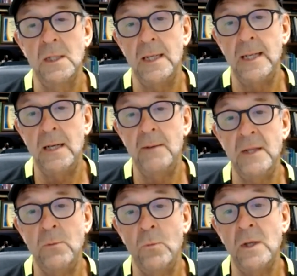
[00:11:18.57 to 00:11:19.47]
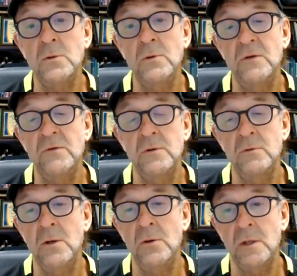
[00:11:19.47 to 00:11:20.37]
Um, Wendell even
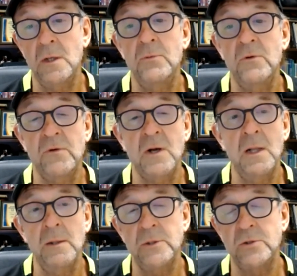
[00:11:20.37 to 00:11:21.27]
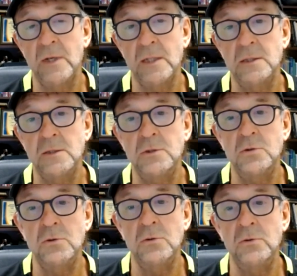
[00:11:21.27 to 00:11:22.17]
wrote a couple of columns directed
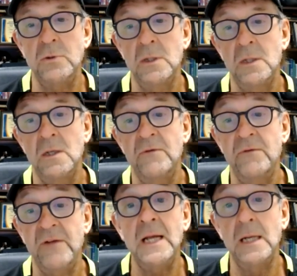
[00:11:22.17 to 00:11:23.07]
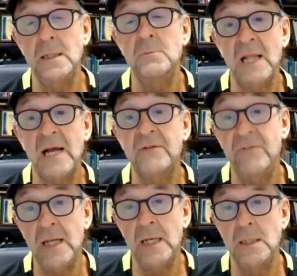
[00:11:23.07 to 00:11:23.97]
to fans, black
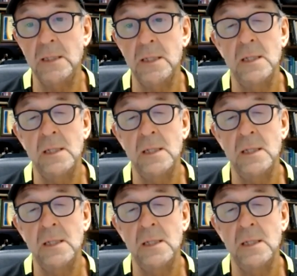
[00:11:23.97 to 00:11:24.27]
fans,